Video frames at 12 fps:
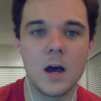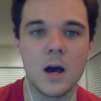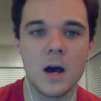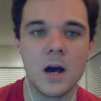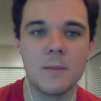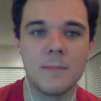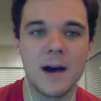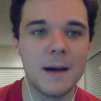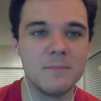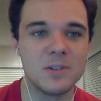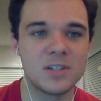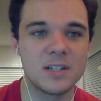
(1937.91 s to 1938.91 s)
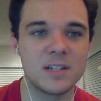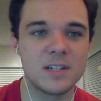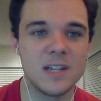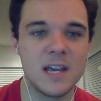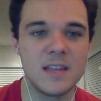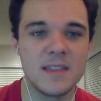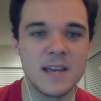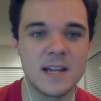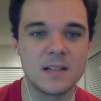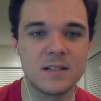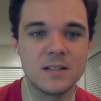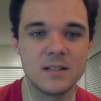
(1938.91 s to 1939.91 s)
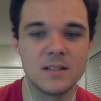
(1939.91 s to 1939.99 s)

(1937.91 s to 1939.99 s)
I'm just going to say that